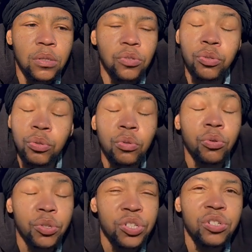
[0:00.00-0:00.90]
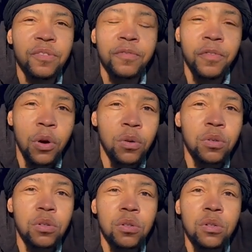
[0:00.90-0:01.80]
True Christian
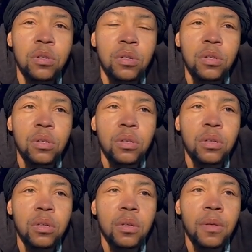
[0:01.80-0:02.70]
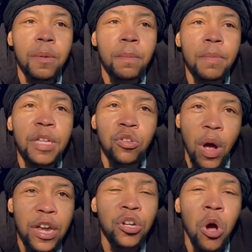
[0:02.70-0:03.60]
folks. So
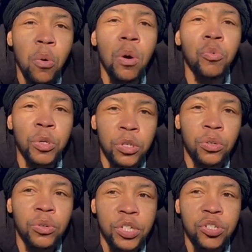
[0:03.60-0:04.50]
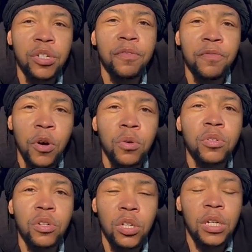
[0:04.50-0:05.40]
I know what real Christian
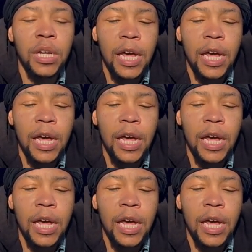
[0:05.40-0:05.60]
folks look